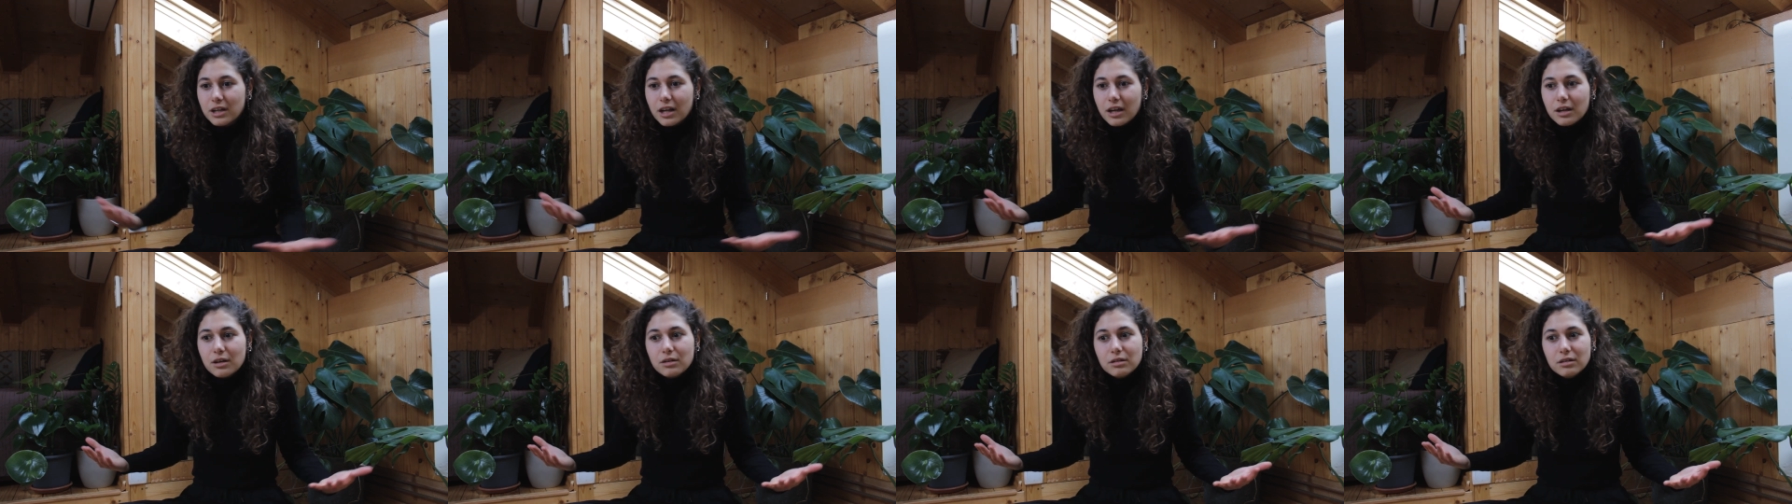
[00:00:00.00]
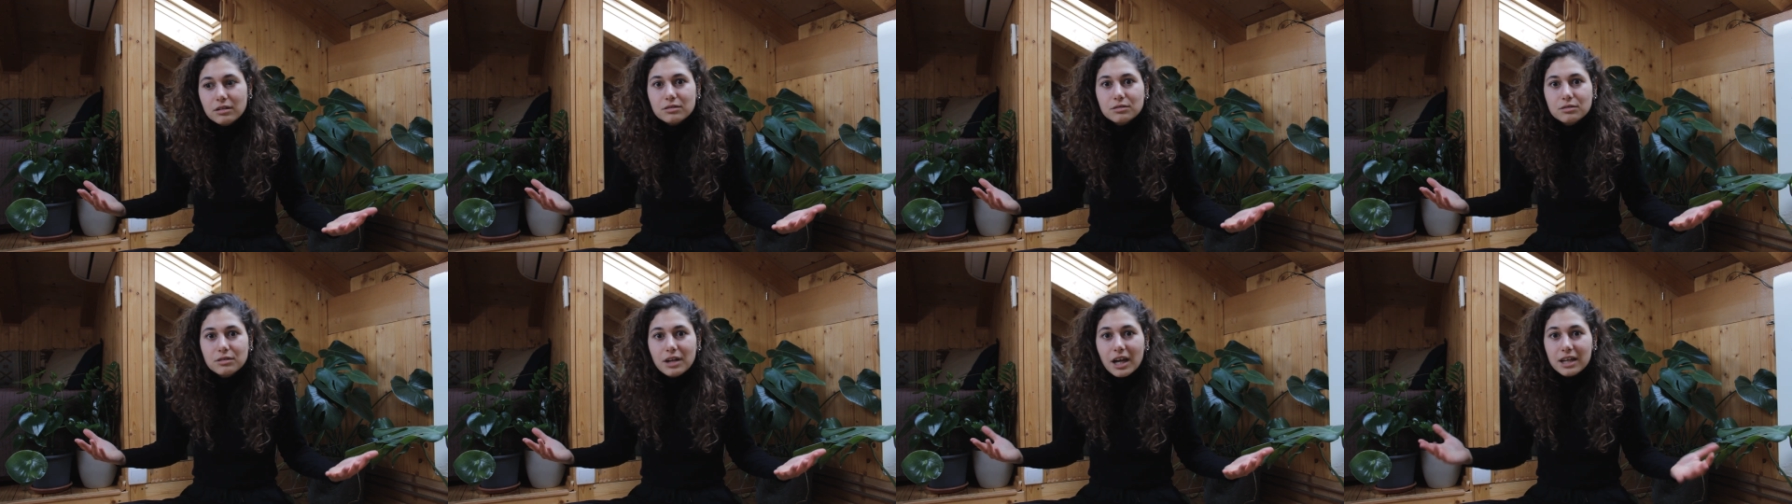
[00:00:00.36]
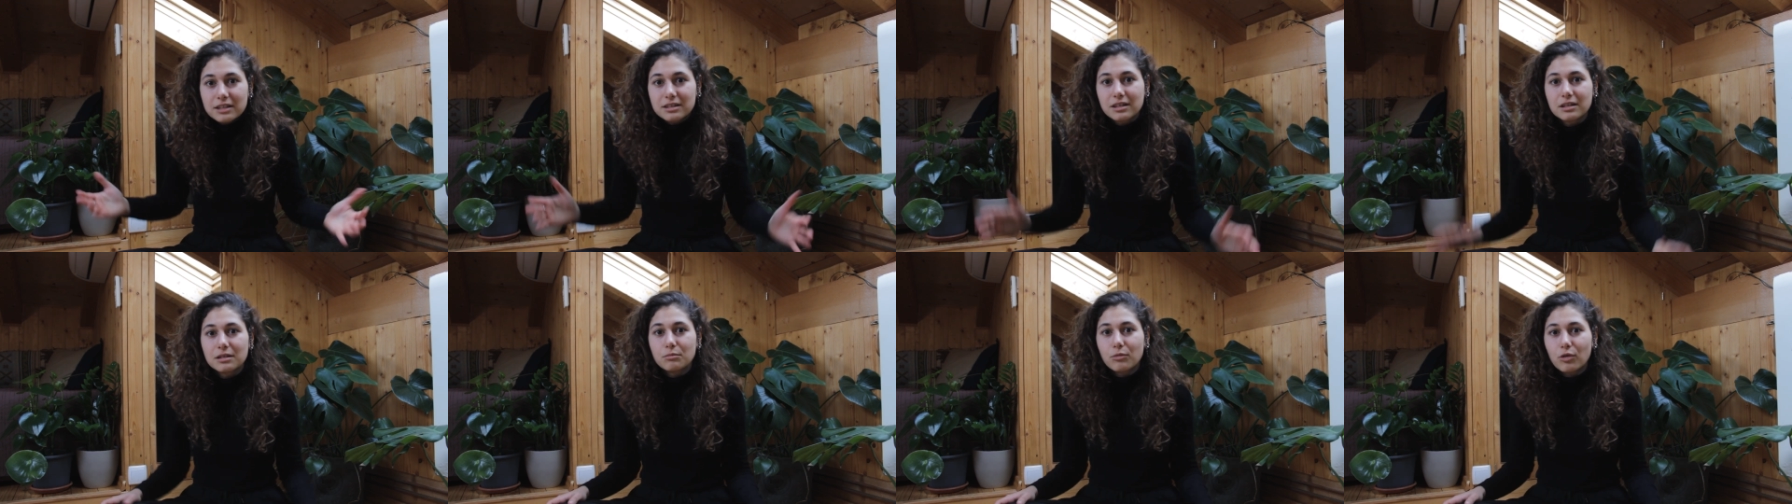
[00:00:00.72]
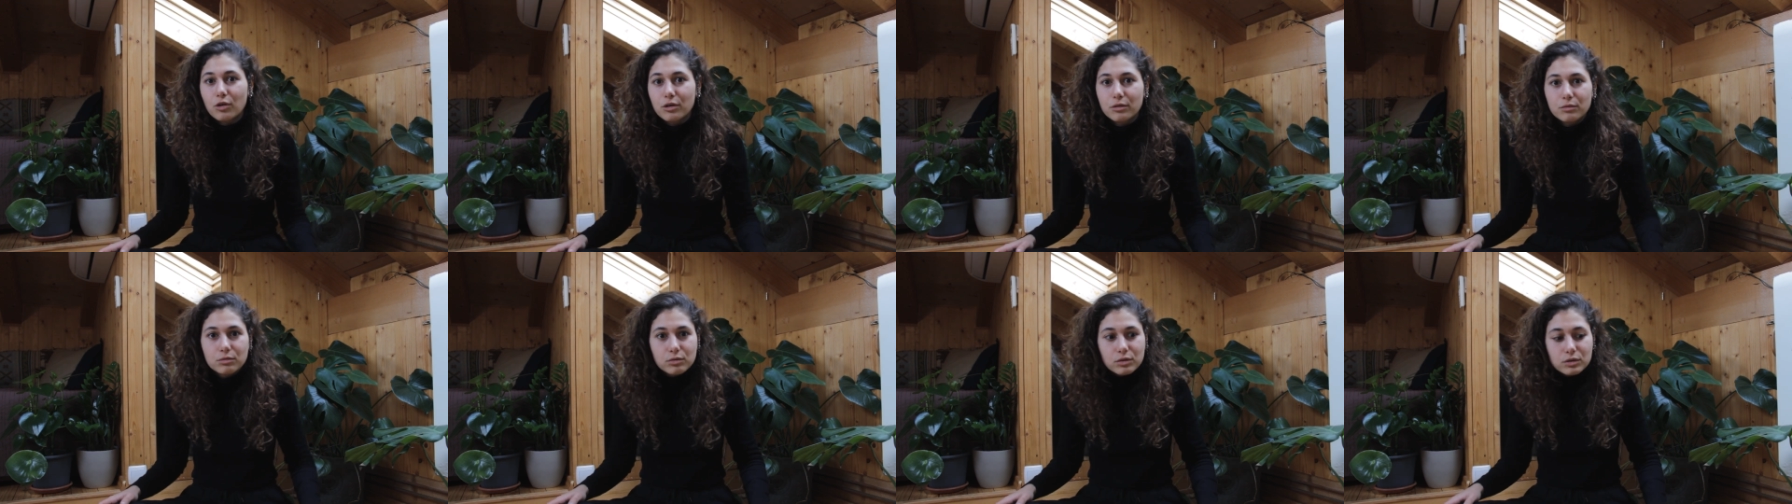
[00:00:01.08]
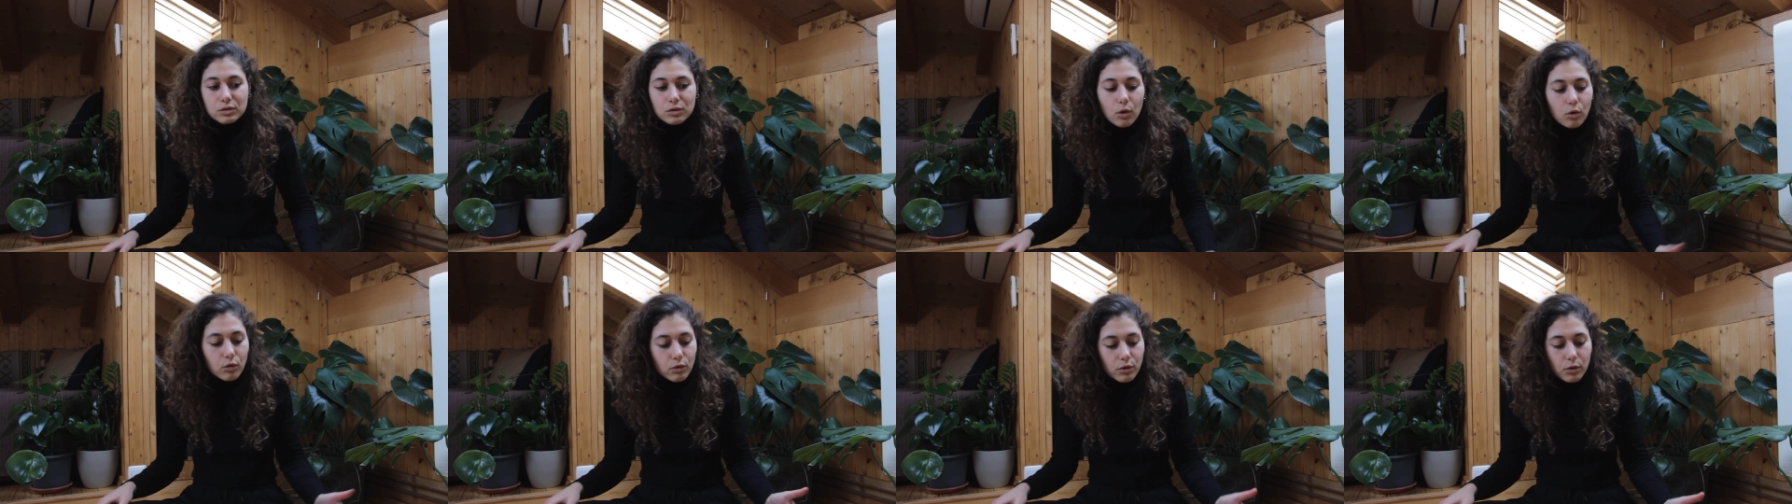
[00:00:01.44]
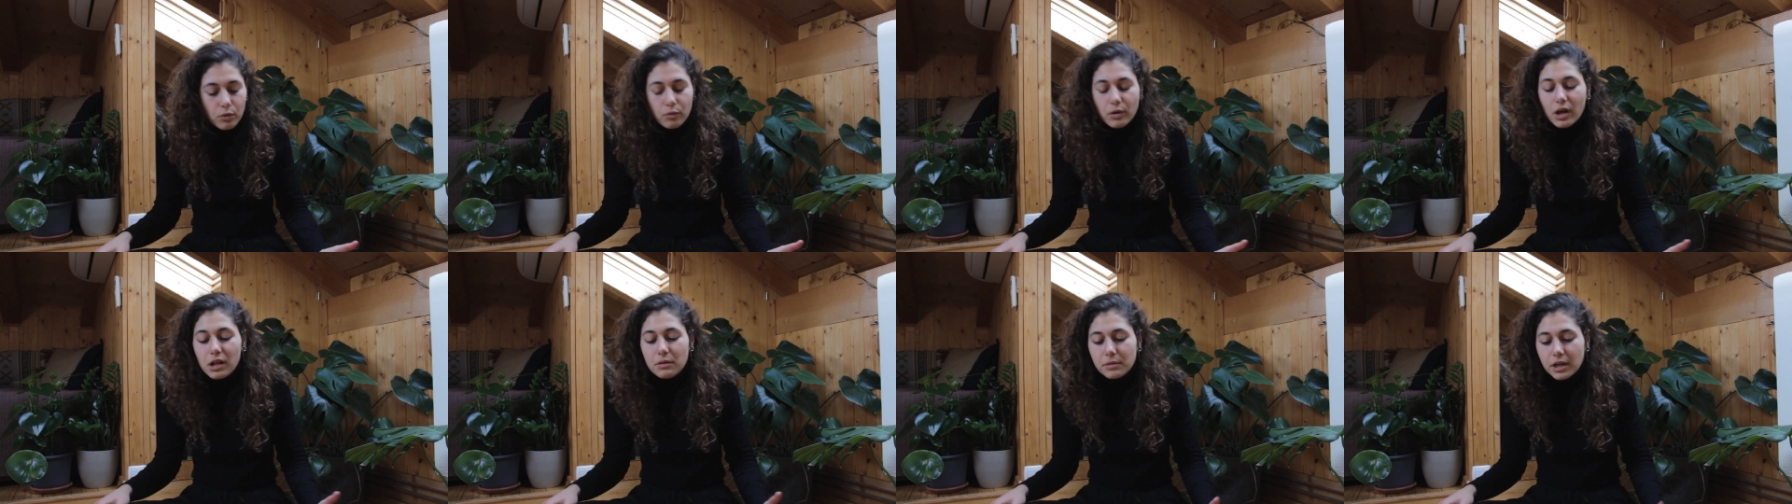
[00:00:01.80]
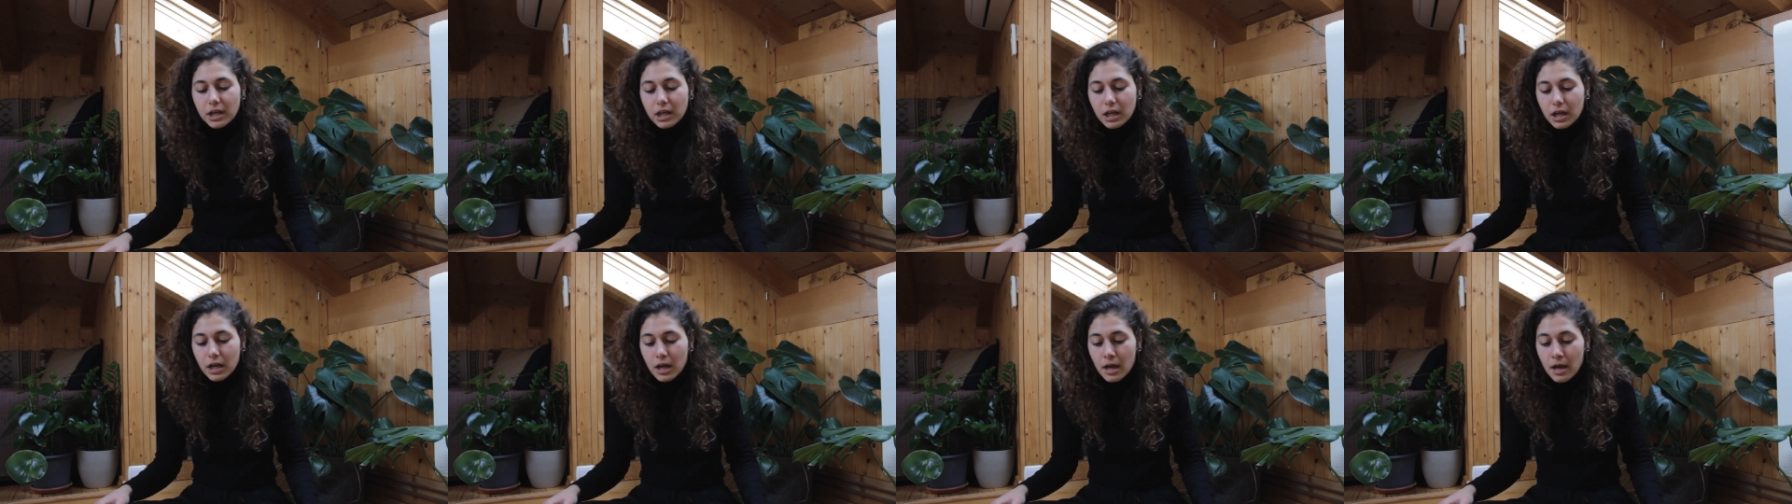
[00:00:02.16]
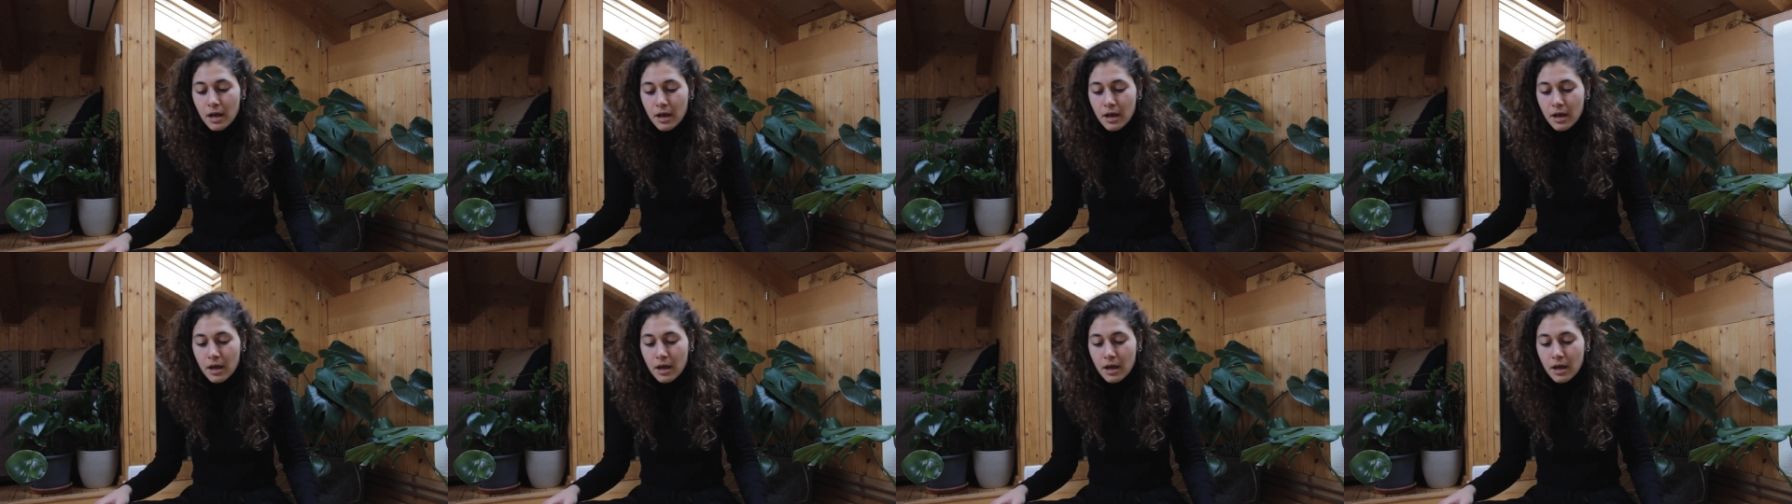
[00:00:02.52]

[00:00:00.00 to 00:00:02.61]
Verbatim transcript: I couldn't do that anymore. It was overwhelming.